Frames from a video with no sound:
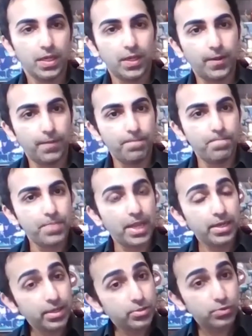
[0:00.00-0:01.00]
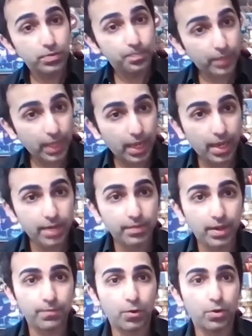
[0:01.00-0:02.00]
And so
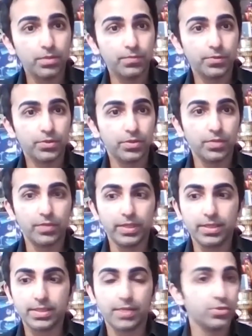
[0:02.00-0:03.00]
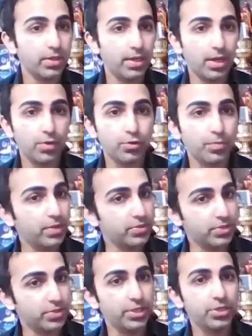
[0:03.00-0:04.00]
I followed him for 3 weeks. I was not allowed to play. I was
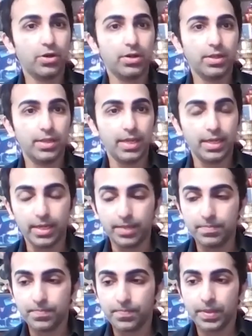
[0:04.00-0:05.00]
really short at that time.